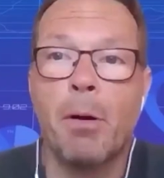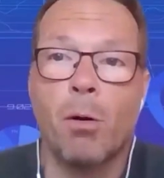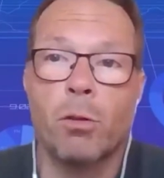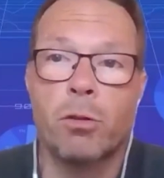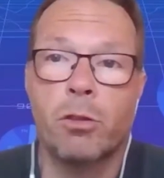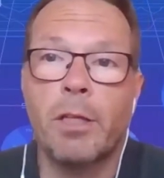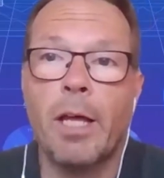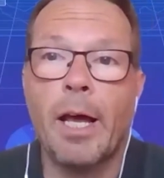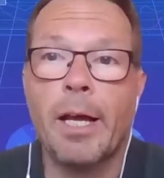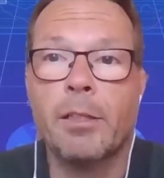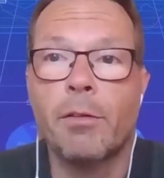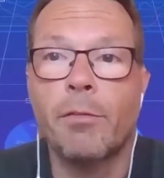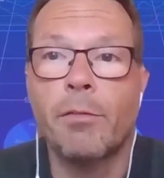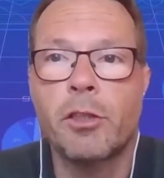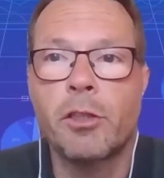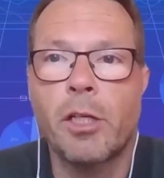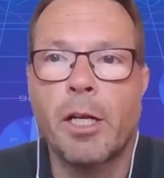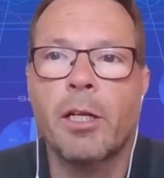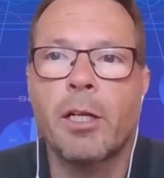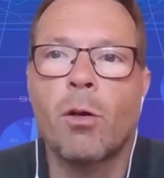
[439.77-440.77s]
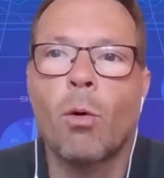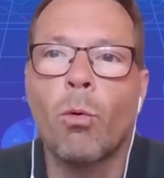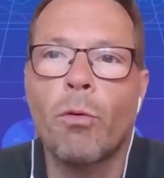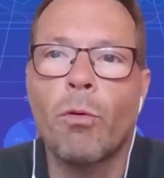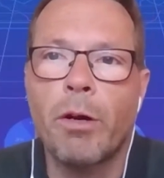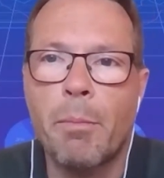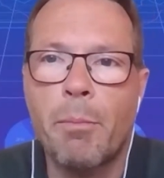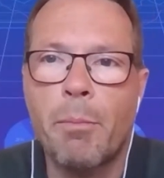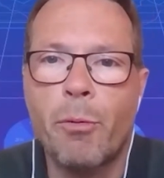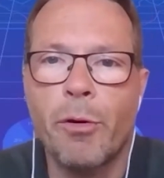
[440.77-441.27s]
also the Activision are
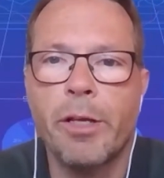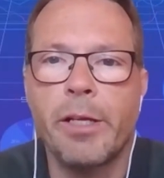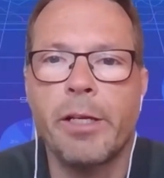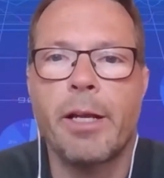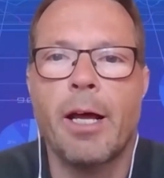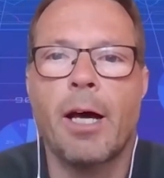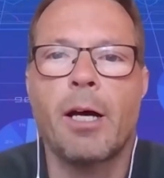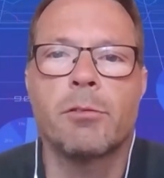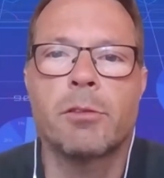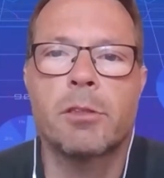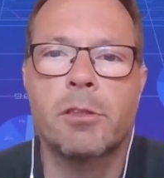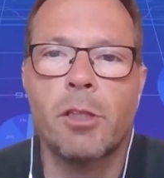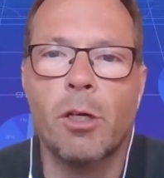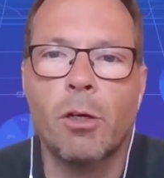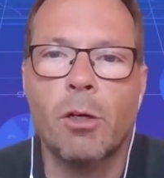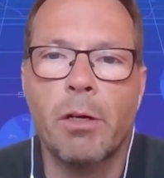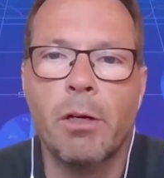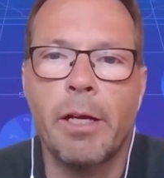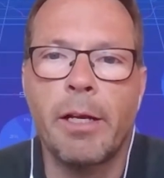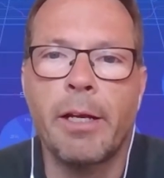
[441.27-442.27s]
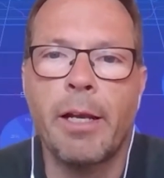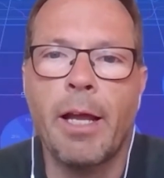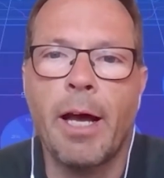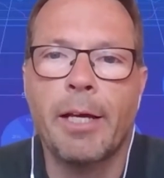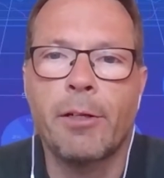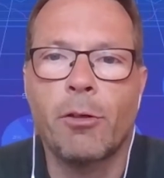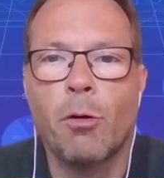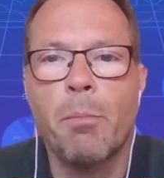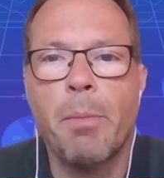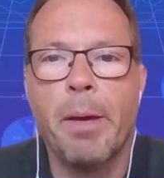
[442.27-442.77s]
already pre-announced, though, in
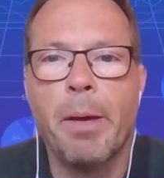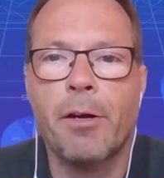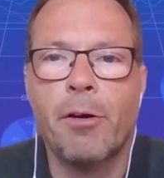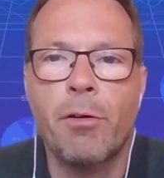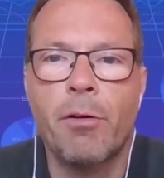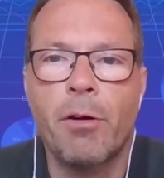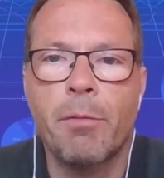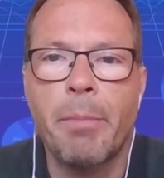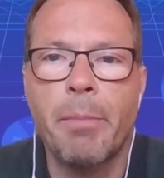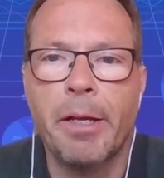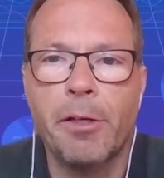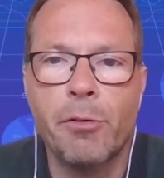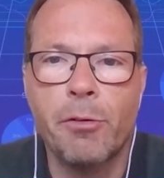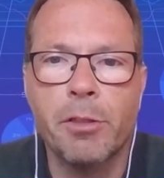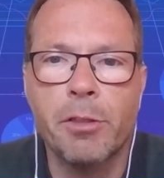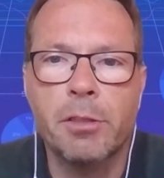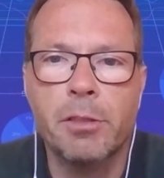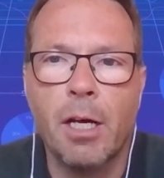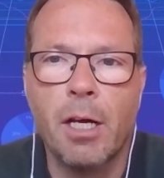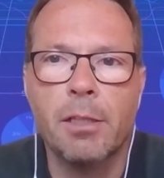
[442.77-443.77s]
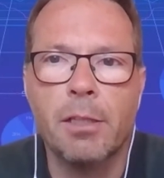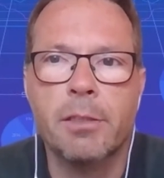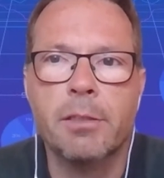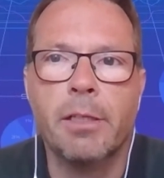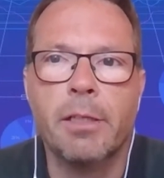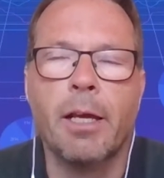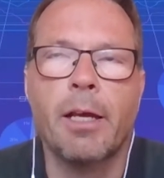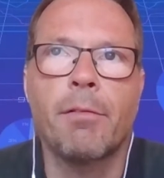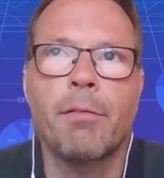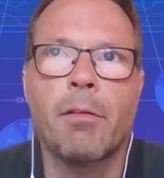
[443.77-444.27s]
line or better results.
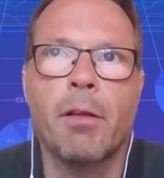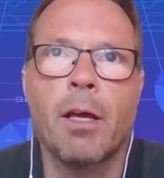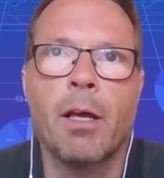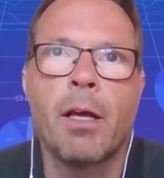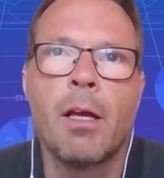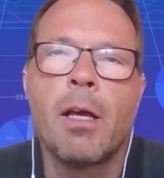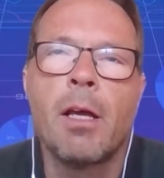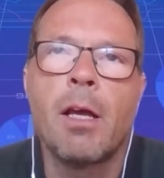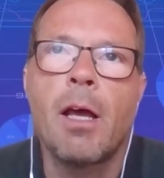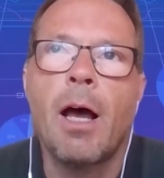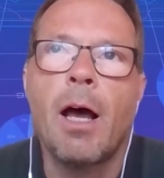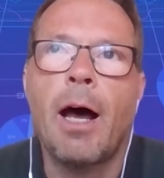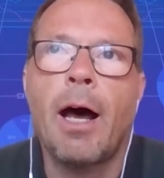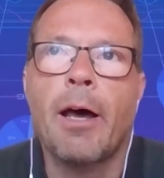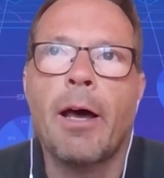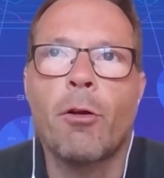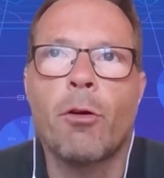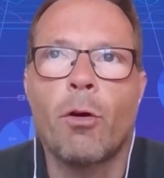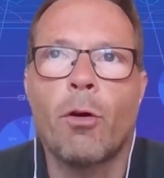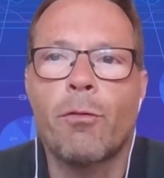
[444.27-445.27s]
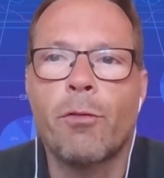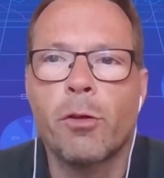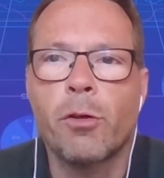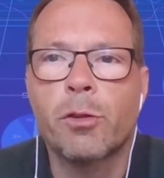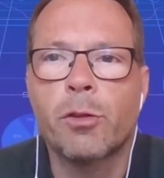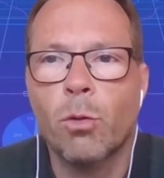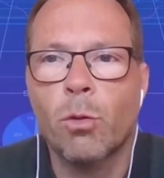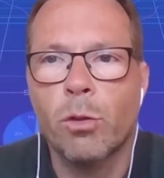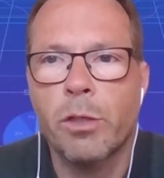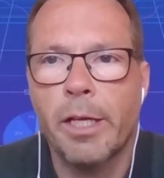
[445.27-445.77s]
And I don't know if you
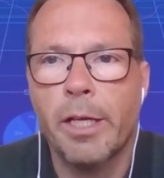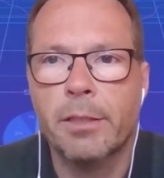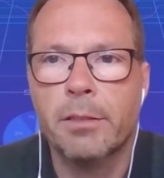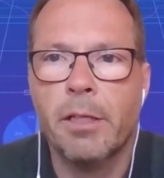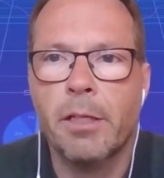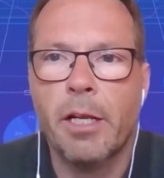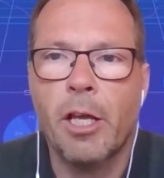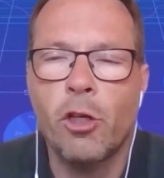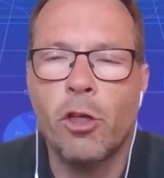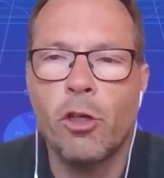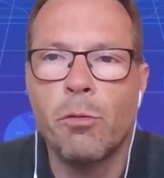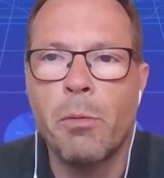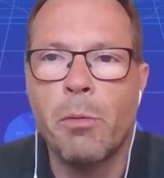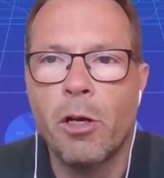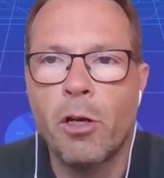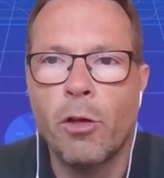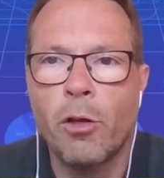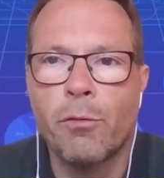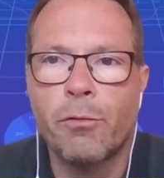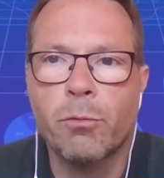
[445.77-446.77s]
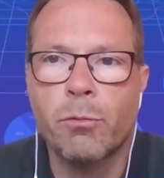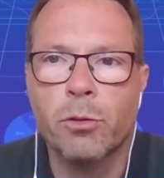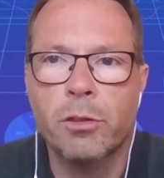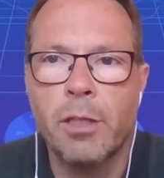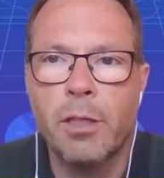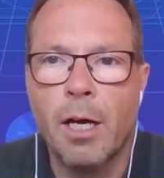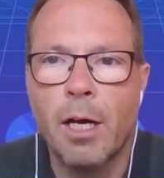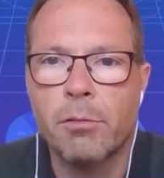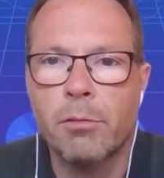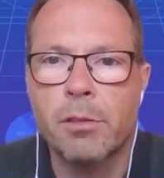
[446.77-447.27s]
saw yesterday, Uber and Lyft was
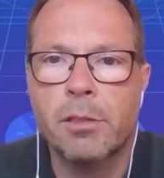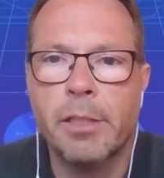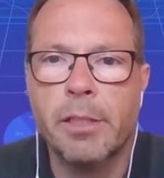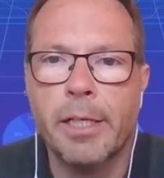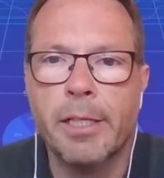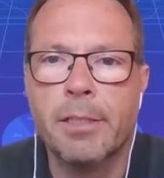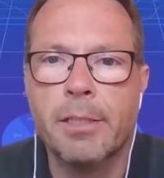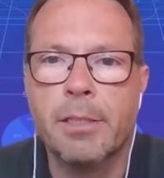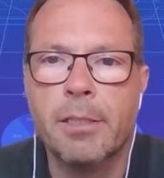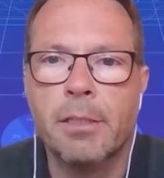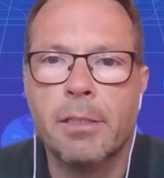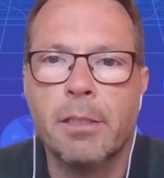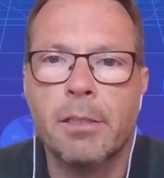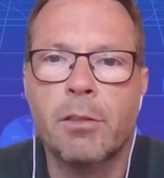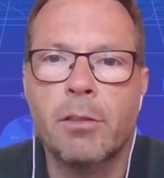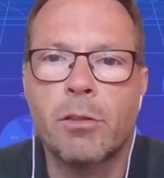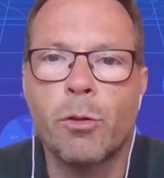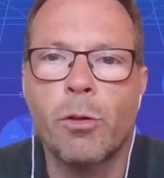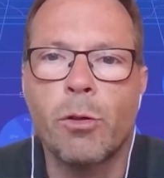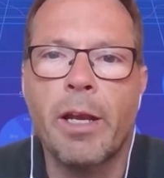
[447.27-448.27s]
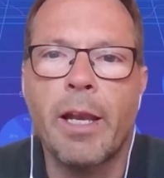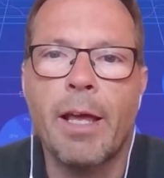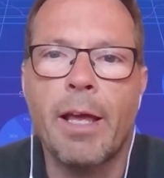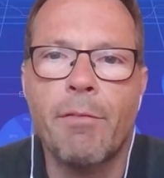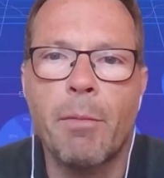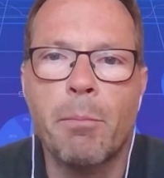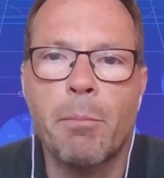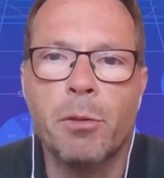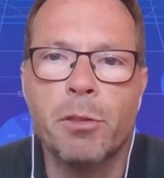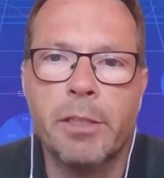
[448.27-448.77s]
down 6 to
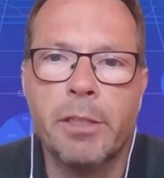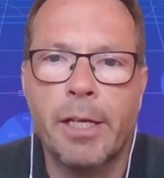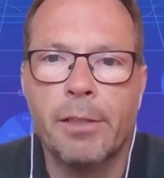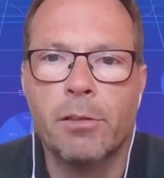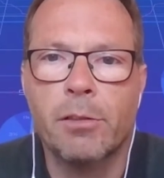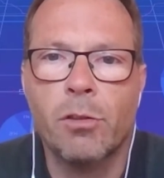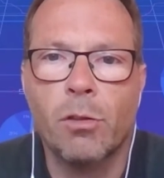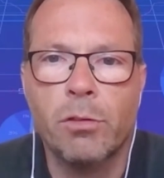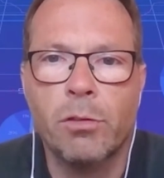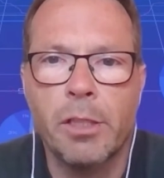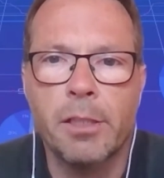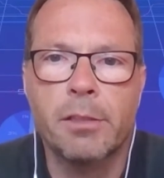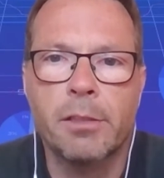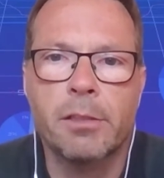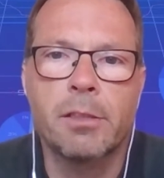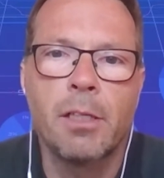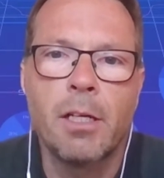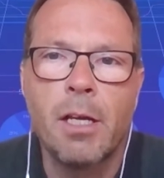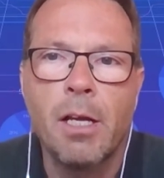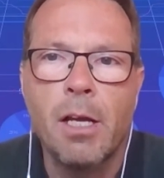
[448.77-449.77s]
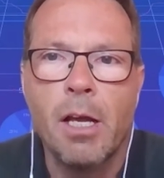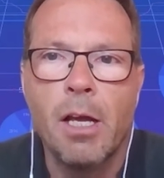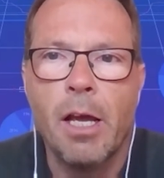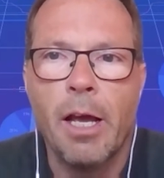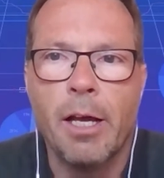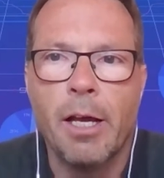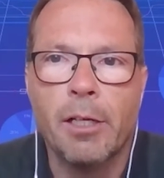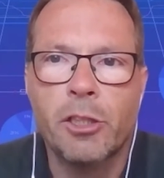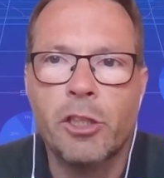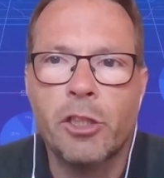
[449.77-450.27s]
11% on this
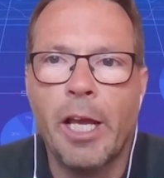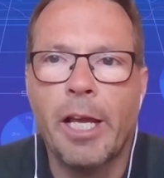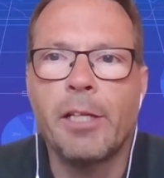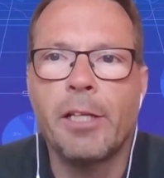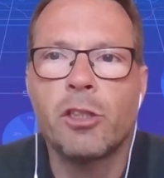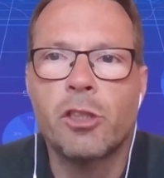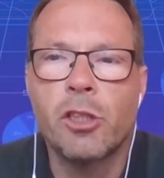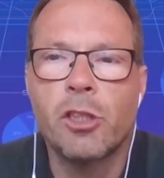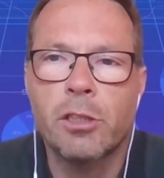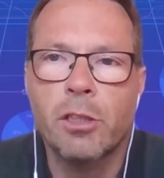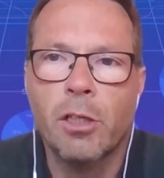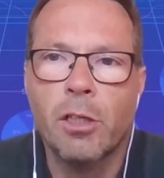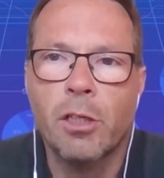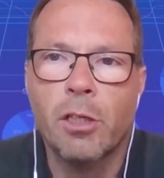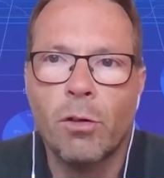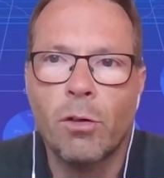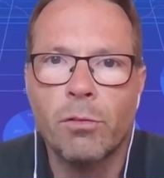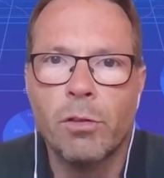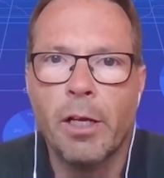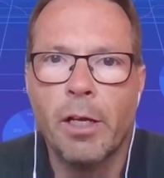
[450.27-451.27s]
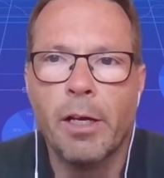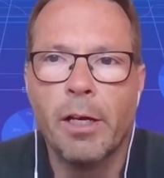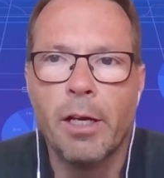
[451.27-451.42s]
changes on